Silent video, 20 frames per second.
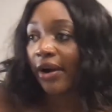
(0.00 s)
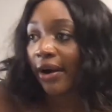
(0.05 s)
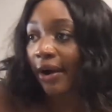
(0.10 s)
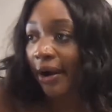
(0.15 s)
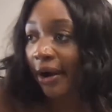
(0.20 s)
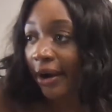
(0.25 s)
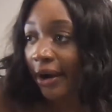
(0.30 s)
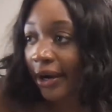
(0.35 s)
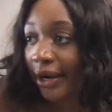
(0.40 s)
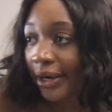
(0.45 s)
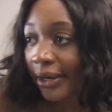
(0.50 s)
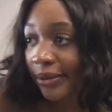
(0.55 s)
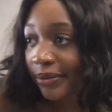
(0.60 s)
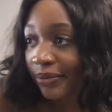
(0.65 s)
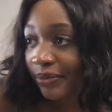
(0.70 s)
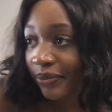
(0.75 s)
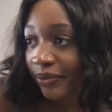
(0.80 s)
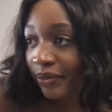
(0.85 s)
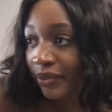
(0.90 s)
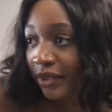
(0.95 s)
heart.
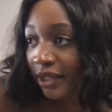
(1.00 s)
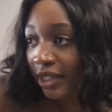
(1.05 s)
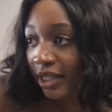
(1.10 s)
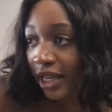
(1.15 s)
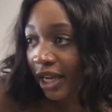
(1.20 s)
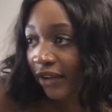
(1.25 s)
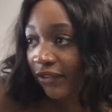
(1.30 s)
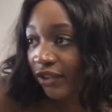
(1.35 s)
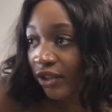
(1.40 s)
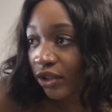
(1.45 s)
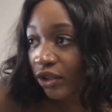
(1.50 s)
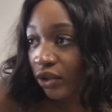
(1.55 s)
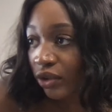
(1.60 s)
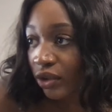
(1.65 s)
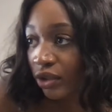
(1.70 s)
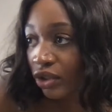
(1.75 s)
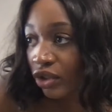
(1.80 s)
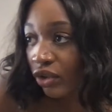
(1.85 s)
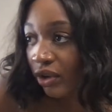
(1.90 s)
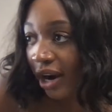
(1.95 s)
Have you
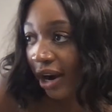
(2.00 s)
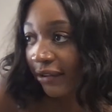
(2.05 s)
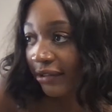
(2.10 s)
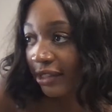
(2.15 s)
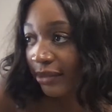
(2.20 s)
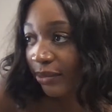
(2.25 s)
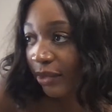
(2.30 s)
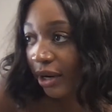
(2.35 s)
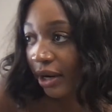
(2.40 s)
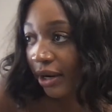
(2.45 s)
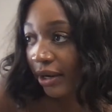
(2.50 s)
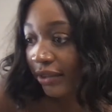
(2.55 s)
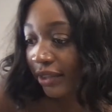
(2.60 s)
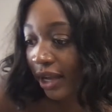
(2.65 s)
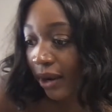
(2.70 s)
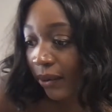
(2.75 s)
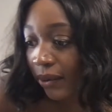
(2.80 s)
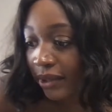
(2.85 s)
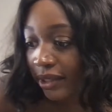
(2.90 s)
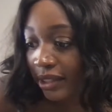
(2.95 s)
used Craft Smart?
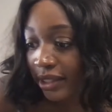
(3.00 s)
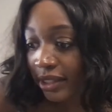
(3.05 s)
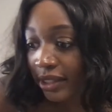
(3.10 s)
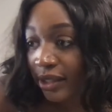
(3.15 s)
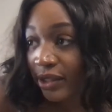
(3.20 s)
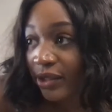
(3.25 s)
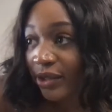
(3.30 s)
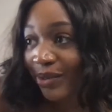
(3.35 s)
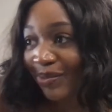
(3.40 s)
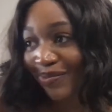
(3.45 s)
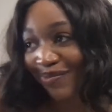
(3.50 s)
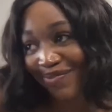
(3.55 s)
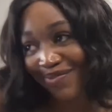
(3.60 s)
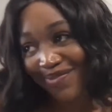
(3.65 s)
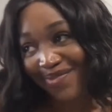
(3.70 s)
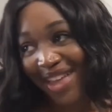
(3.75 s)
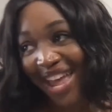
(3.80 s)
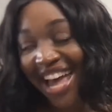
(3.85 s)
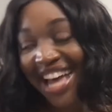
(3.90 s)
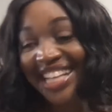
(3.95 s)
That one is good too.
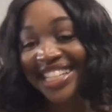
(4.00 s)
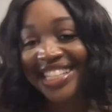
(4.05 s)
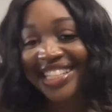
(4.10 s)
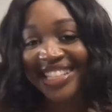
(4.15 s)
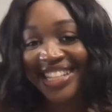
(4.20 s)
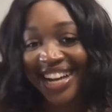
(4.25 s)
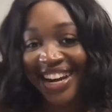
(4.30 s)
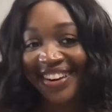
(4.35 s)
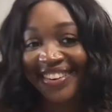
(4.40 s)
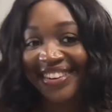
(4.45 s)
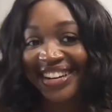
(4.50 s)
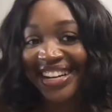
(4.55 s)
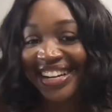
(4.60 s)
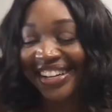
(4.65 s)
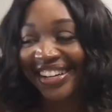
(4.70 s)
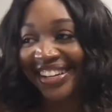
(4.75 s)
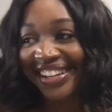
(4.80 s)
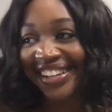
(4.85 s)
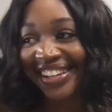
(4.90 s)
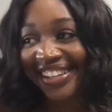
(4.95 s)

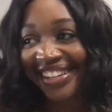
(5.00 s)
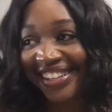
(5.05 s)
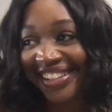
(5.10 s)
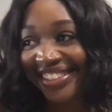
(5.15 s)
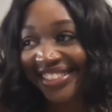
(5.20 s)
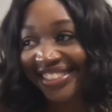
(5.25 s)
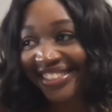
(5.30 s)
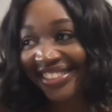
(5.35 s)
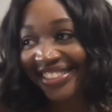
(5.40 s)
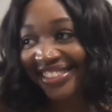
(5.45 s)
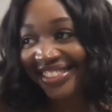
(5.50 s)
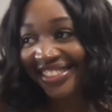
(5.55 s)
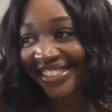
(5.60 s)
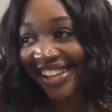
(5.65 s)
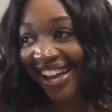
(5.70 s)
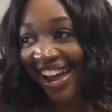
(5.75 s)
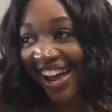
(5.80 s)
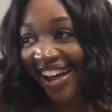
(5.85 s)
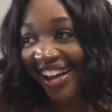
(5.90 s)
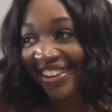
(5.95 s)
Sarah.
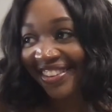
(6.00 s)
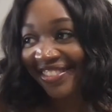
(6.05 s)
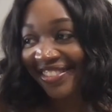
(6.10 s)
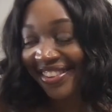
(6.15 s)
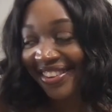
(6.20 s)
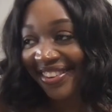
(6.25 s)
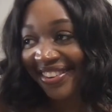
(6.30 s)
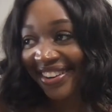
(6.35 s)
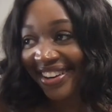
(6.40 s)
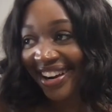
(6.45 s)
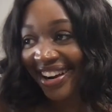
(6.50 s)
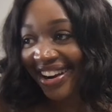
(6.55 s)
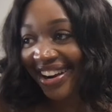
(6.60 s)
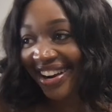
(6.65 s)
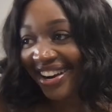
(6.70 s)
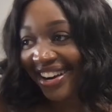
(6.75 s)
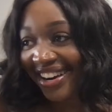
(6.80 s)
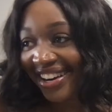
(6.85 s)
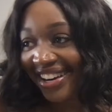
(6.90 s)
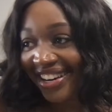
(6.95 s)
Of
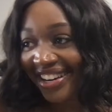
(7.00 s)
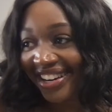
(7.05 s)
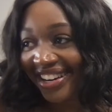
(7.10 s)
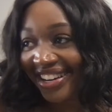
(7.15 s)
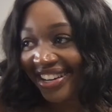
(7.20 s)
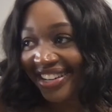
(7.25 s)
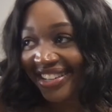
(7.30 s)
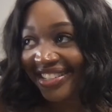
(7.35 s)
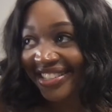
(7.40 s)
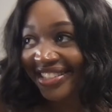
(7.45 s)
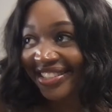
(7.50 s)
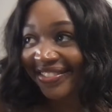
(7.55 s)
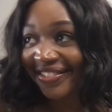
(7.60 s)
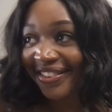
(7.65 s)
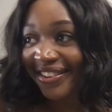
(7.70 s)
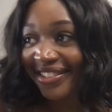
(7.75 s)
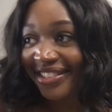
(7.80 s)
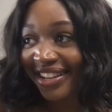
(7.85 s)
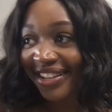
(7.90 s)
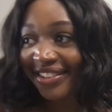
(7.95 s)
course. Of
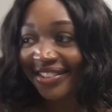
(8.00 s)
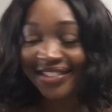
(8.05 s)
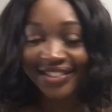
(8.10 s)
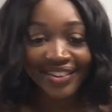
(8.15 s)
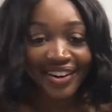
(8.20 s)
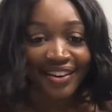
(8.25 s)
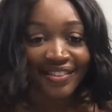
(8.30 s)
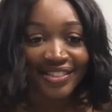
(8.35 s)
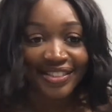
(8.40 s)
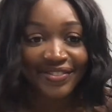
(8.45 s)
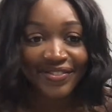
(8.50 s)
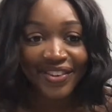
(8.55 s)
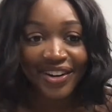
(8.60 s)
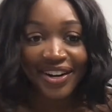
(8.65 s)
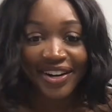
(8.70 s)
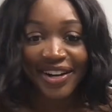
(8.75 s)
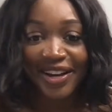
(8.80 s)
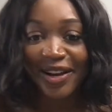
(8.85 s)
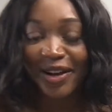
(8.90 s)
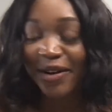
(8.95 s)
course I use
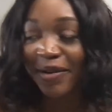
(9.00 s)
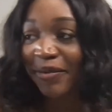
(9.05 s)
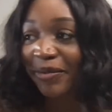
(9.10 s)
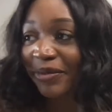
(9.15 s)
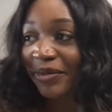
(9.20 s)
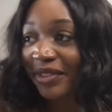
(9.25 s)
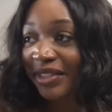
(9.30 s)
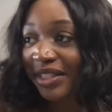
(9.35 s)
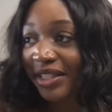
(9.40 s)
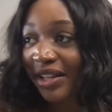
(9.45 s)
Craftsmart. Yep.